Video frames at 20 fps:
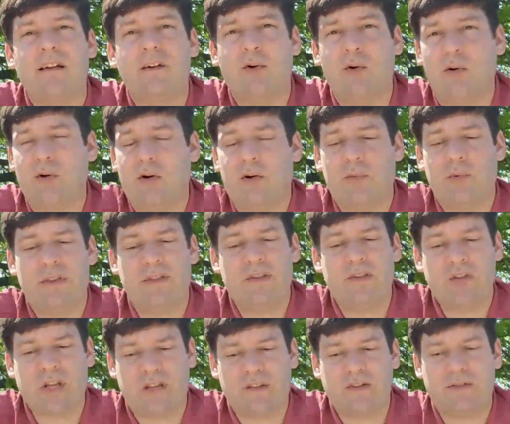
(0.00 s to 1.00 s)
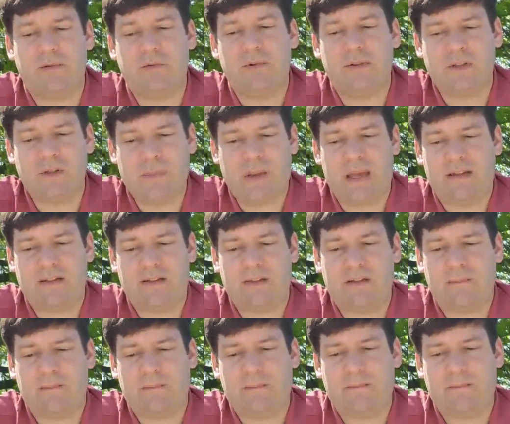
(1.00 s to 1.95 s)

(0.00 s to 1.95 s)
or with gentle respect.